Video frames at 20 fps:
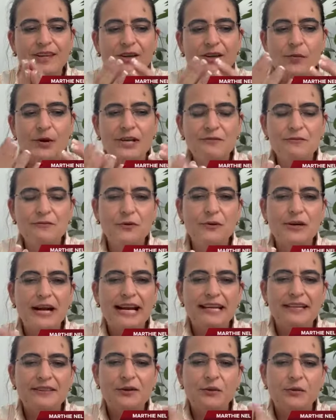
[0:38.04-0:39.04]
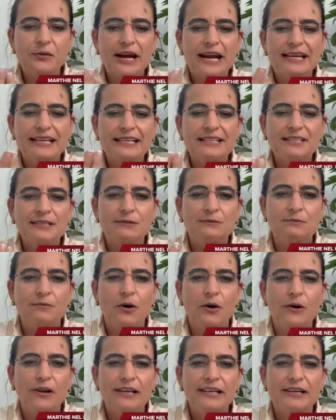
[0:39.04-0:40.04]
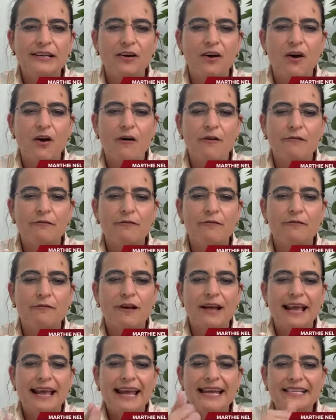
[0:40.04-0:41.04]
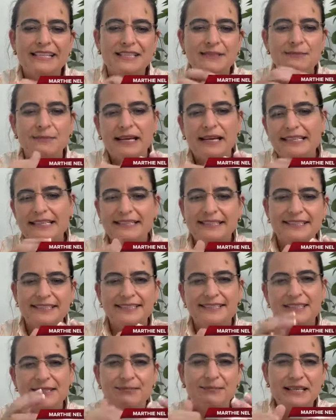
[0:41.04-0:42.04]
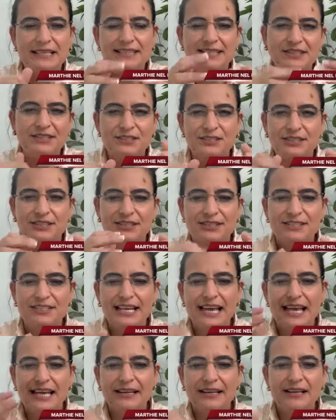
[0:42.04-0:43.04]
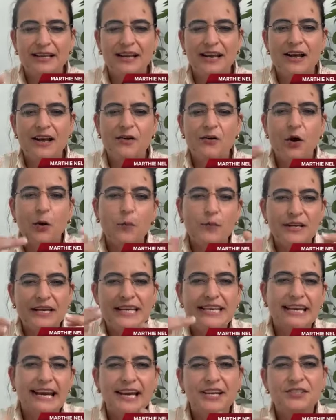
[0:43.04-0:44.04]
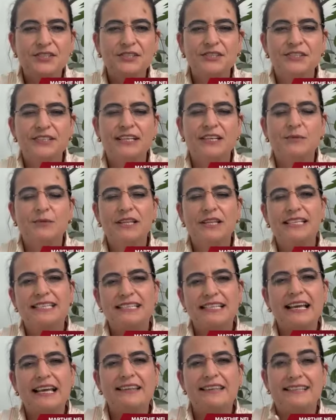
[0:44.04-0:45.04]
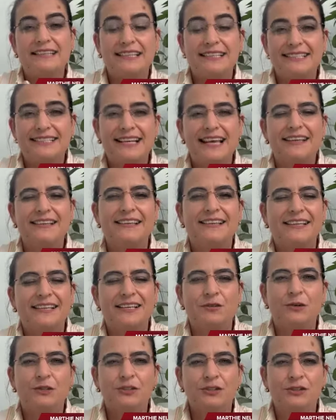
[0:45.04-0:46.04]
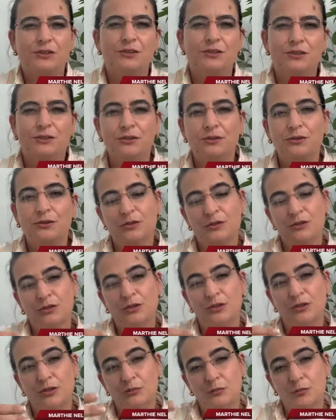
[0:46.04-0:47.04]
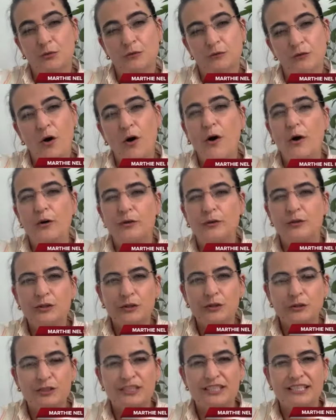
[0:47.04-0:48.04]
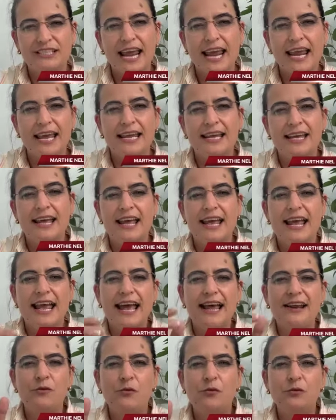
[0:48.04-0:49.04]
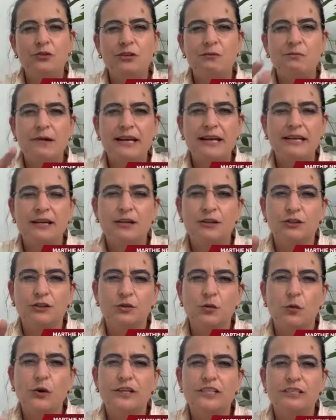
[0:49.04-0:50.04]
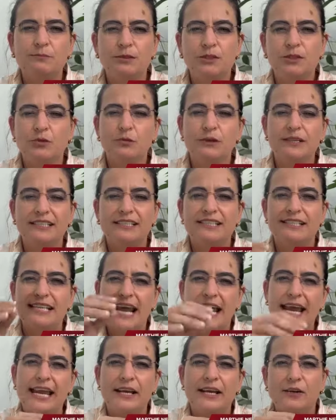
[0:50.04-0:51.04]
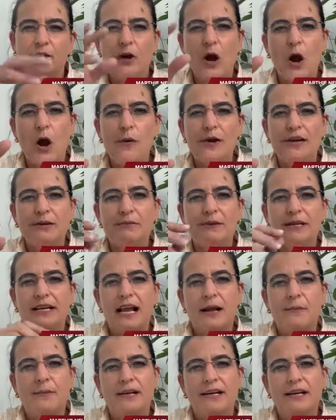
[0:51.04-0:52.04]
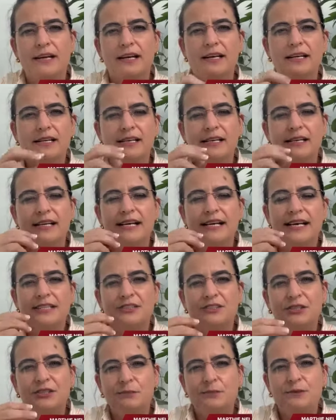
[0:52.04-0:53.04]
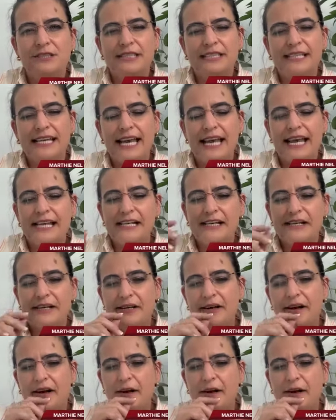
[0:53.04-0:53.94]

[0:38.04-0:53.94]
waiting for rain, and the rain is symbolic of SMSs and messages and communication, and when there's nothing, and what should you do? Do you move on or do you stay? And also making a choice between staying and going and becoming a gypsy and